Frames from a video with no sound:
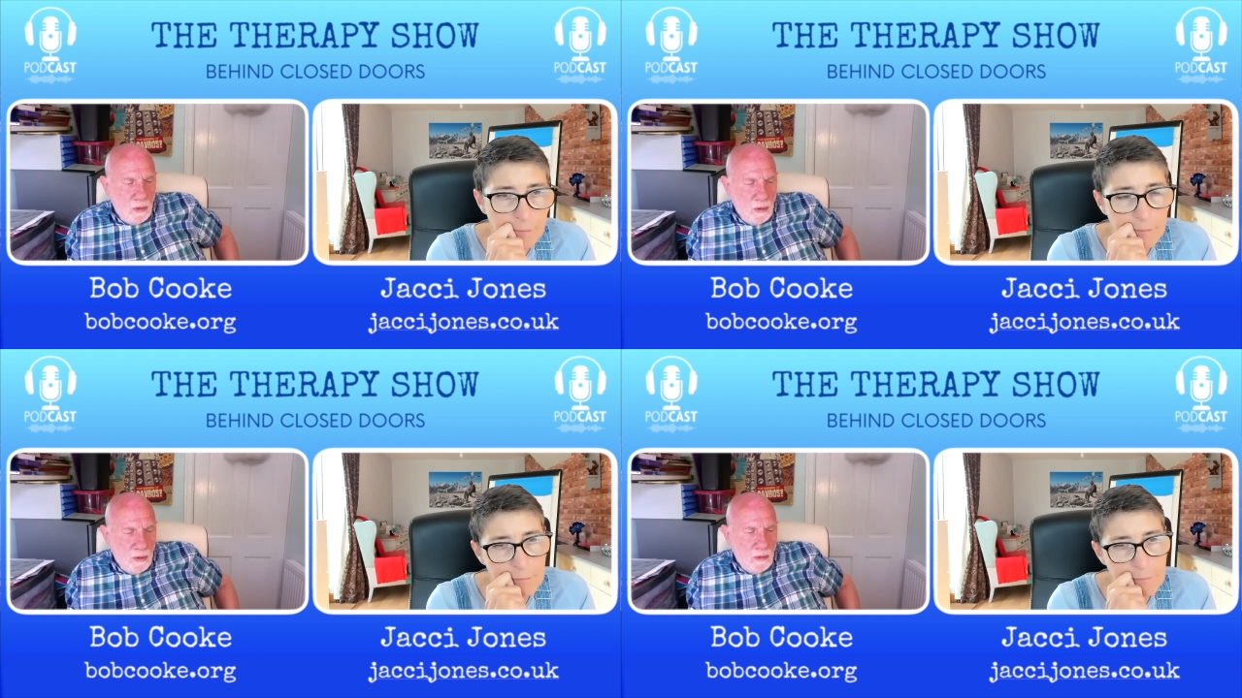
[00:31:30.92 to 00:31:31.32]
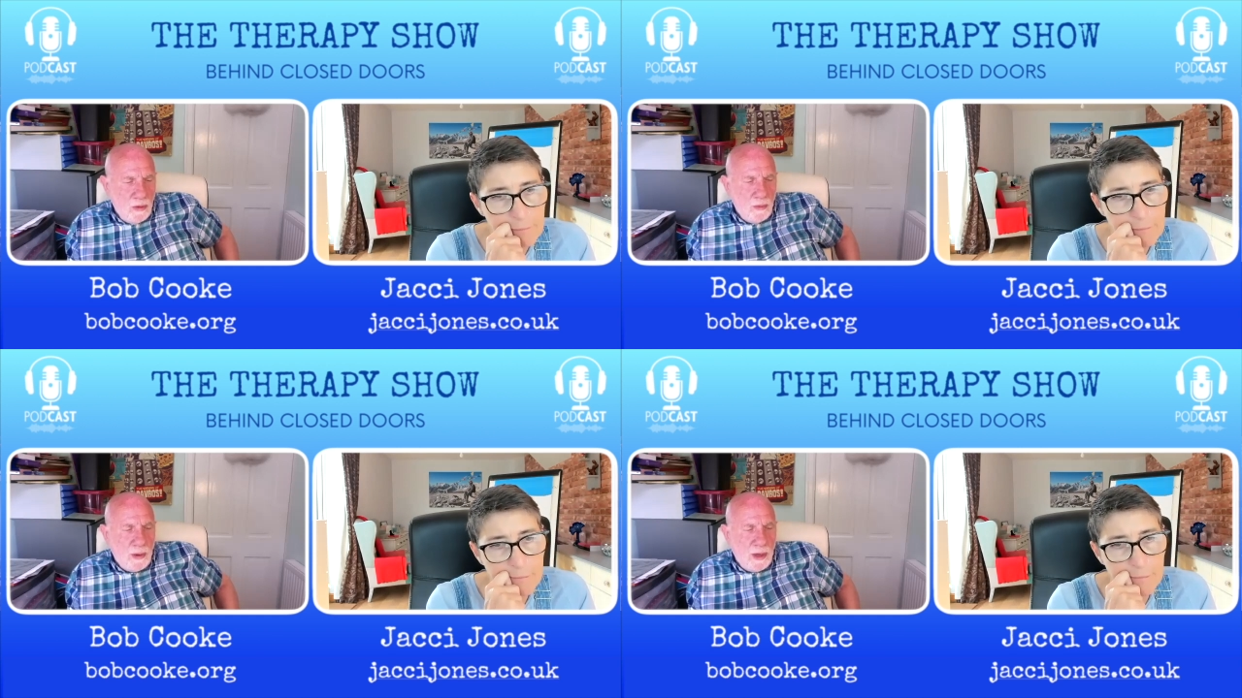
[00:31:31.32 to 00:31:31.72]
Speaker 1: the,
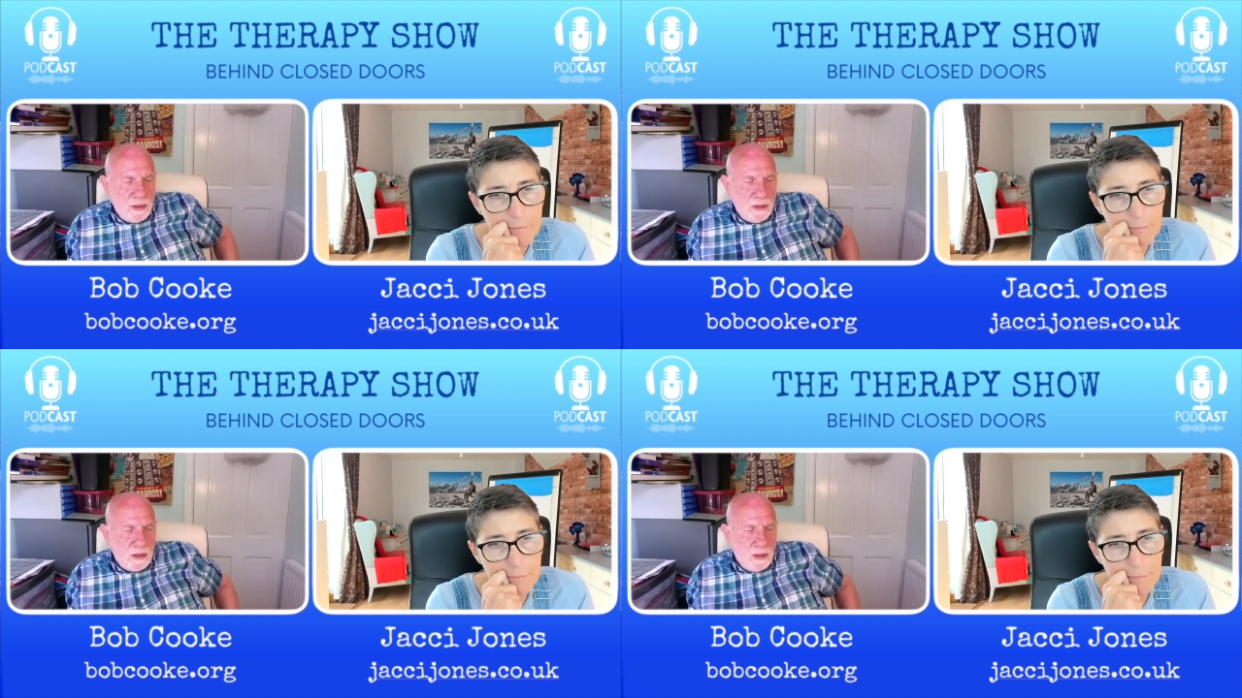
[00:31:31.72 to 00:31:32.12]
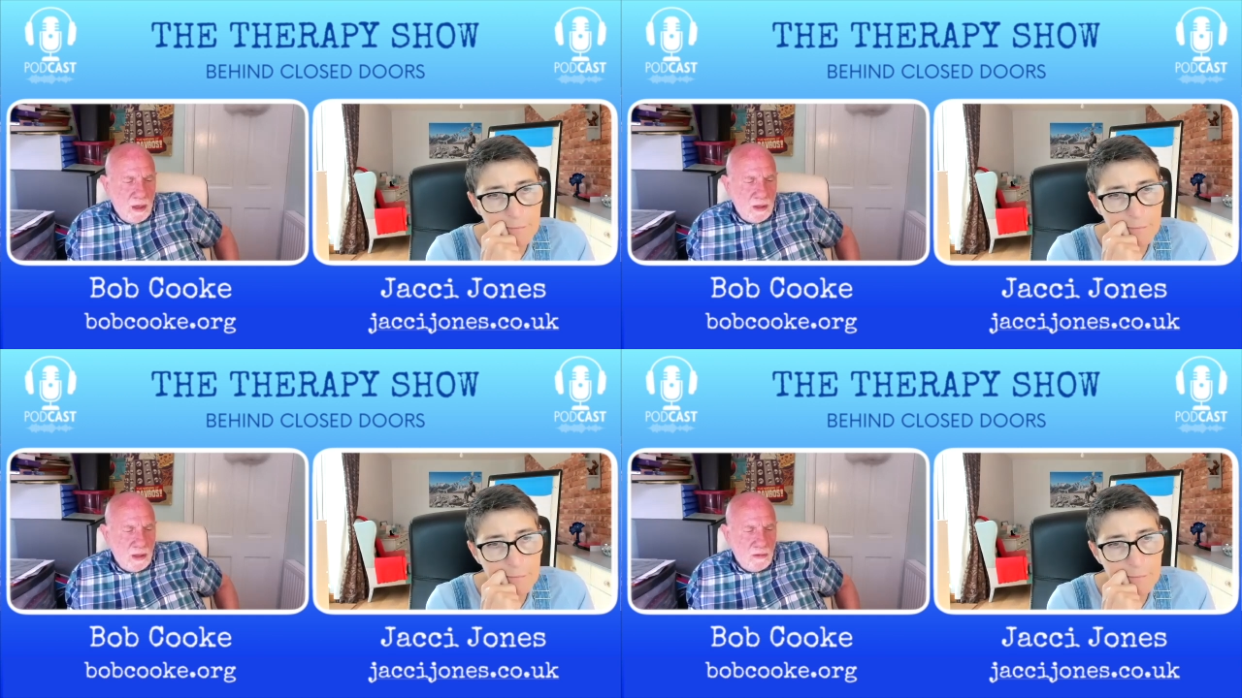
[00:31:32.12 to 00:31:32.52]
the basic,
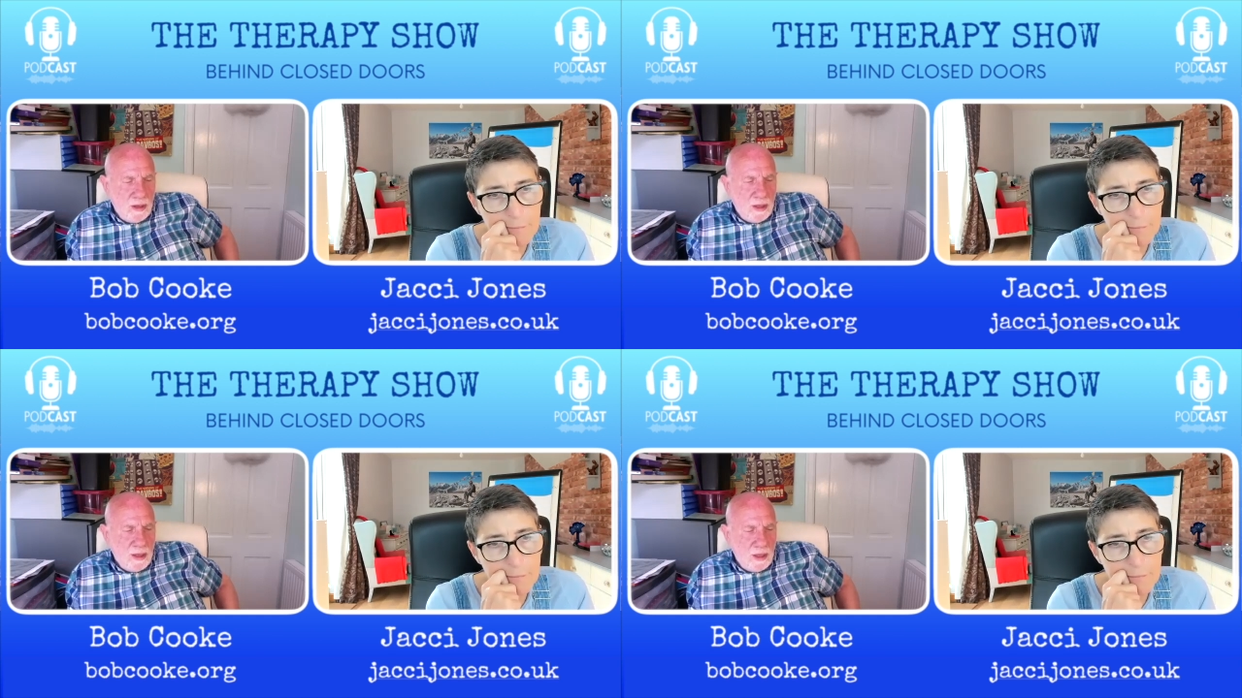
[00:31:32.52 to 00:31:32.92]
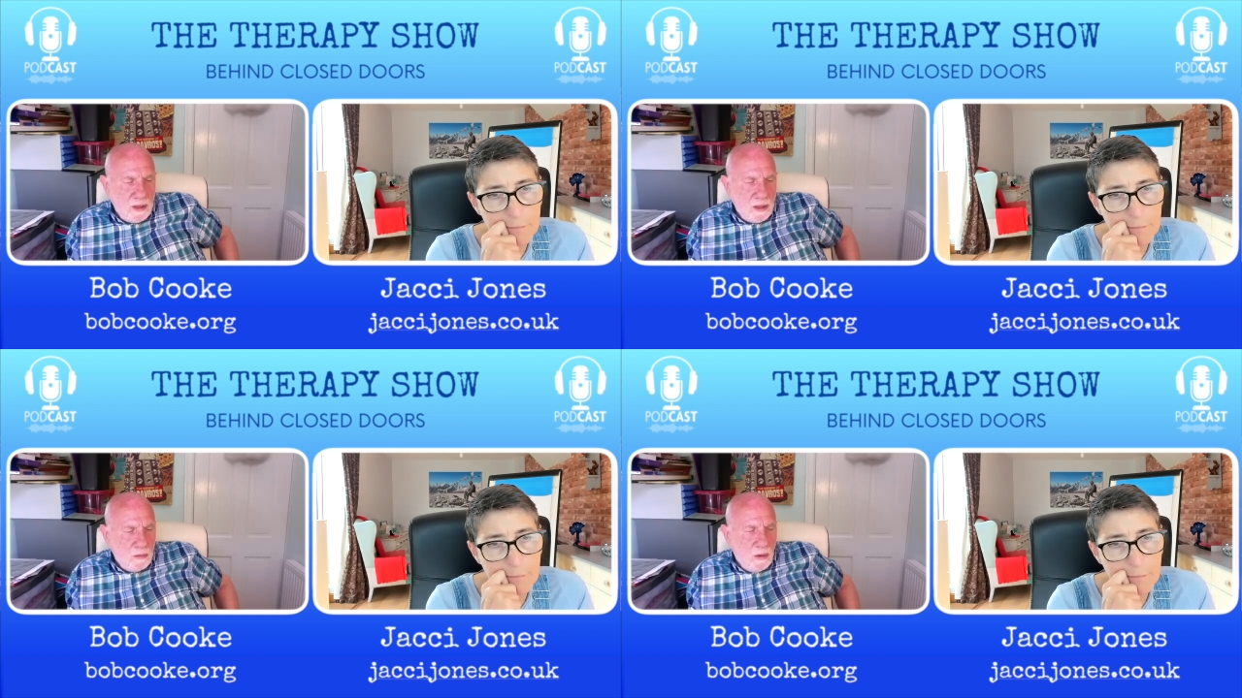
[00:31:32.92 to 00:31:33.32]
I think,
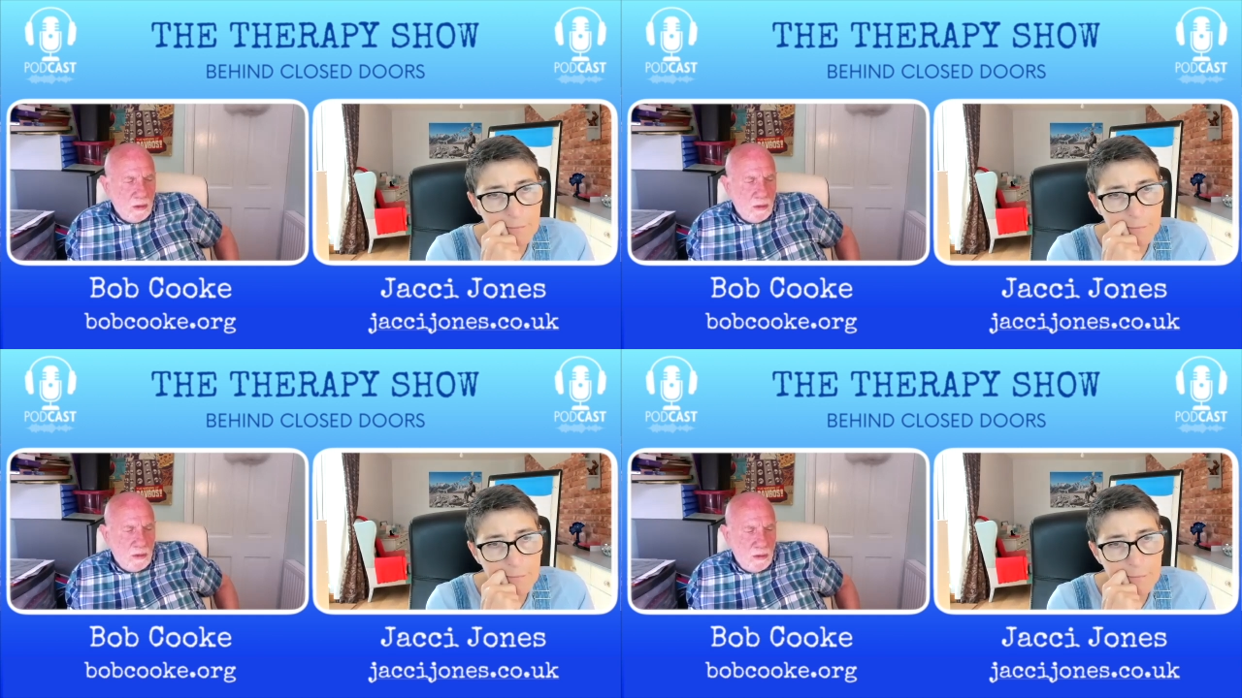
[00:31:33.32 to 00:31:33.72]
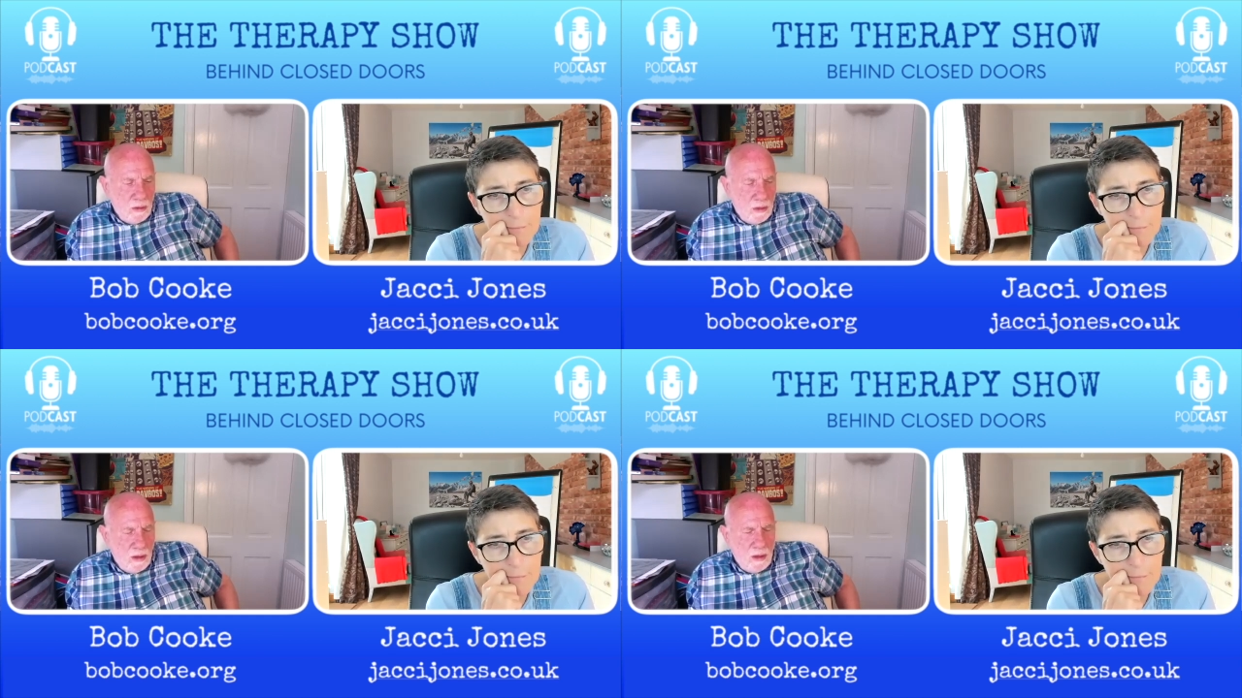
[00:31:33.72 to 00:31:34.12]
regulating model,
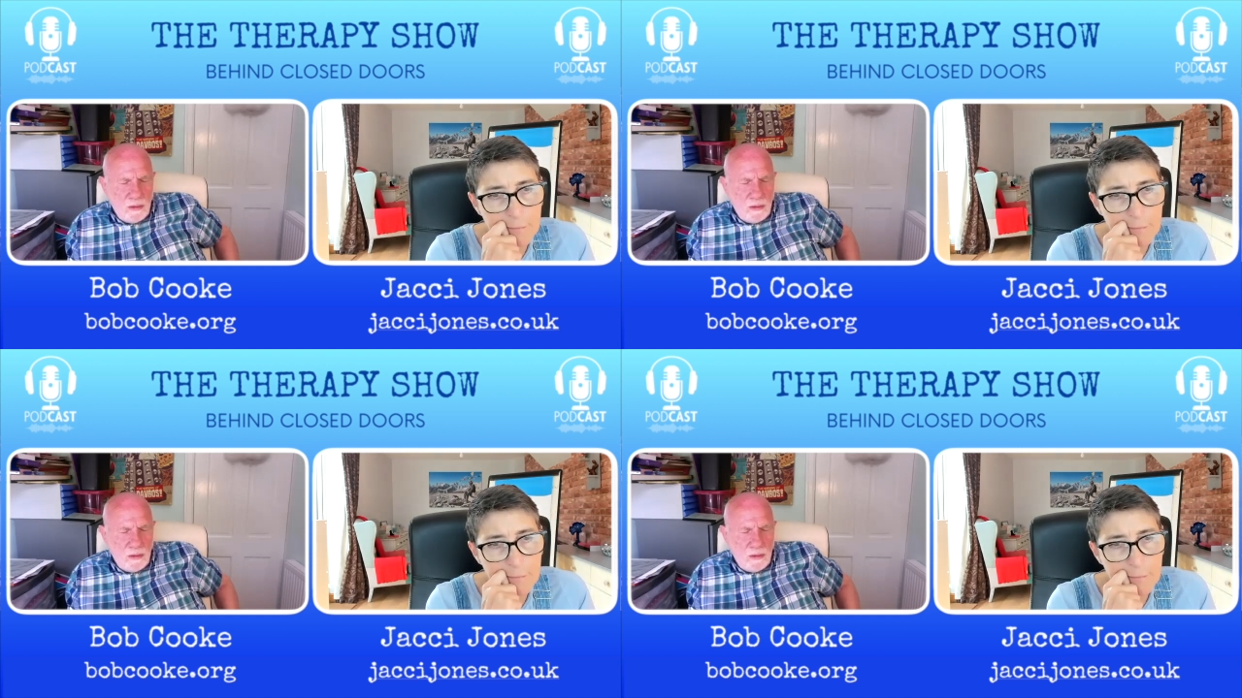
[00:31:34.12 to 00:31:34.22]
uh,